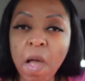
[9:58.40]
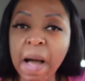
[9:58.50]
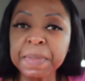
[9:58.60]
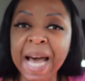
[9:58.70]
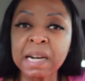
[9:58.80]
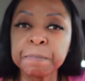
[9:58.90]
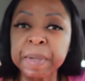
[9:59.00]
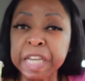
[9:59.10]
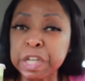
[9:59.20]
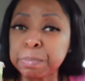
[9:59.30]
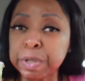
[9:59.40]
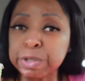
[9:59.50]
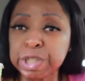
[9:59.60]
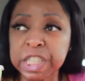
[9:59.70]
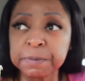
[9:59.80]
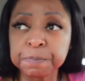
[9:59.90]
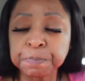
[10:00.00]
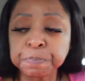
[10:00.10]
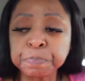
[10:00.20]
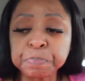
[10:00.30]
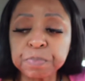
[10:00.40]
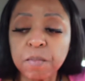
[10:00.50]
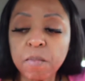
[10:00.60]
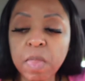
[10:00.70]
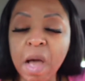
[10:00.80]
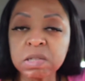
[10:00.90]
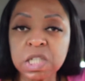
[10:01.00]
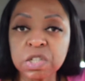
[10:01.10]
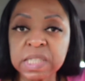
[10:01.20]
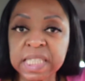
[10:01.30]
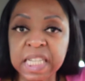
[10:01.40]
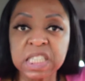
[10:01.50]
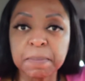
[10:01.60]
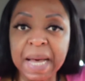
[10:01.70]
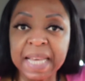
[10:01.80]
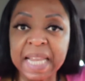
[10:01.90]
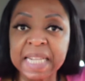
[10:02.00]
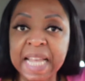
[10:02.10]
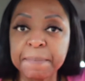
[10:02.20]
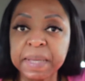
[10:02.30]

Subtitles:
I'm not a pear person, I was a little skittish about getting that